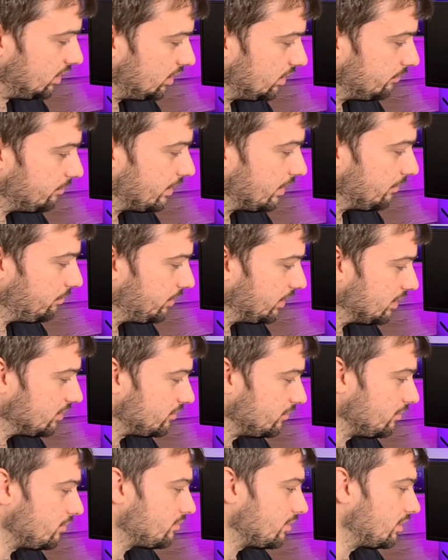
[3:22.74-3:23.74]
a
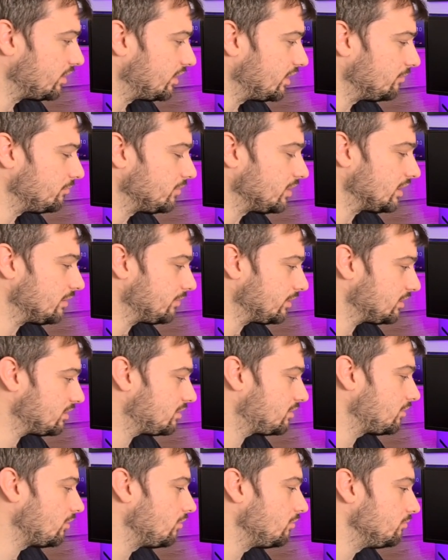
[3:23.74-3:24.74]
Psu Shroud in there, make it look
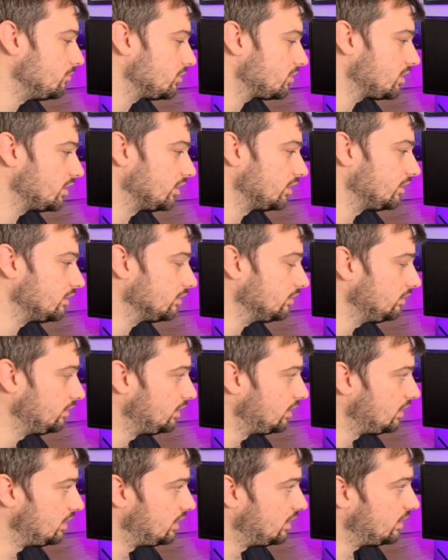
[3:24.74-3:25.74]
so much cleaner.
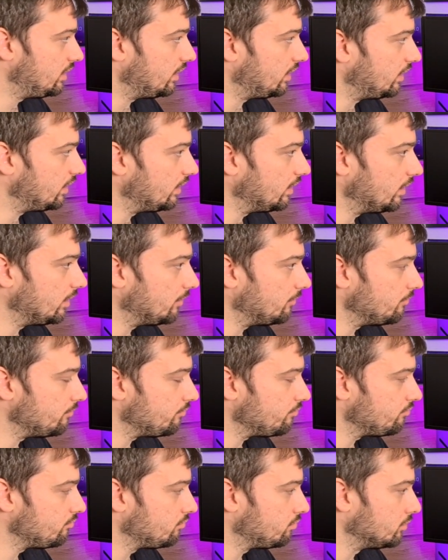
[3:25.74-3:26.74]

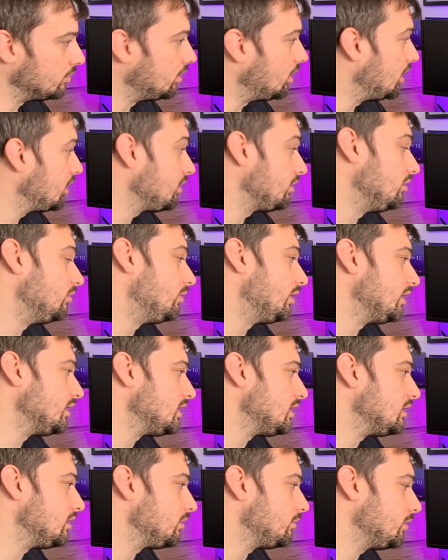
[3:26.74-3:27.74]
But I don't know why they
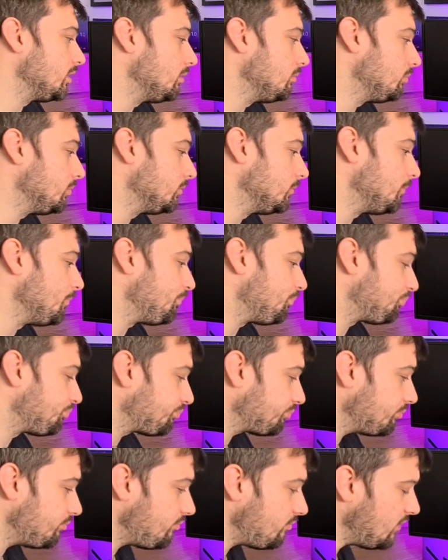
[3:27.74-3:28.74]
didn't do it. But
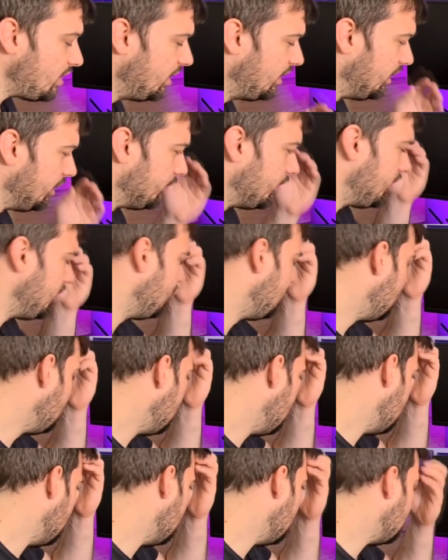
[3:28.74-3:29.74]
anyway.
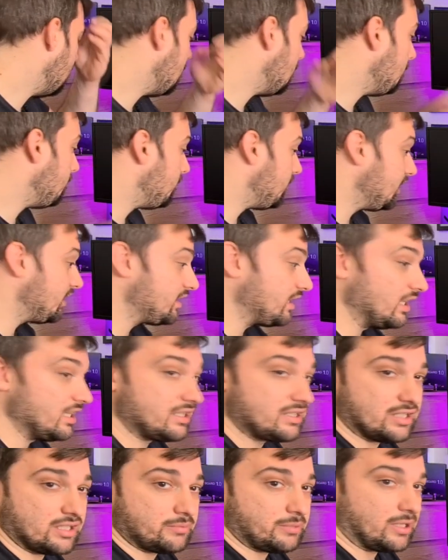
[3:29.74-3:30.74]
This
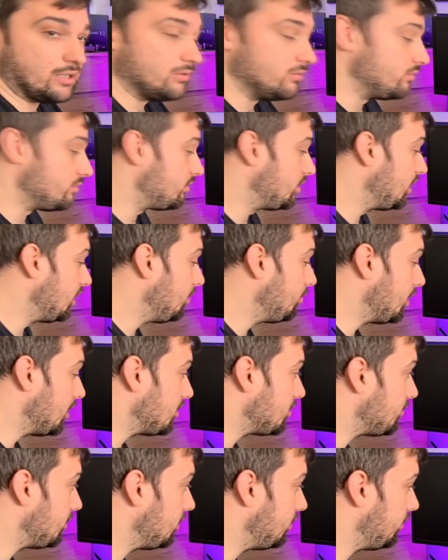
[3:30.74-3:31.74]
case is about £180,
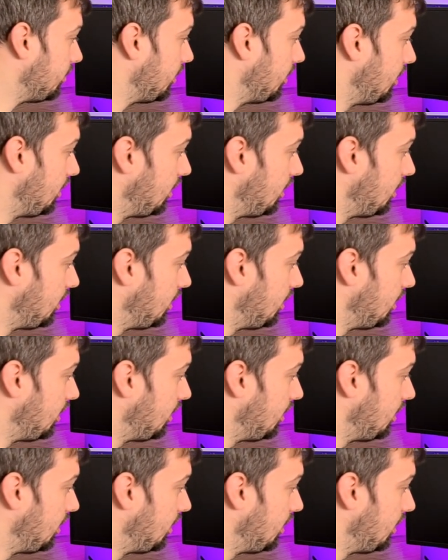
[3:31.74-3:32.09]
by the way.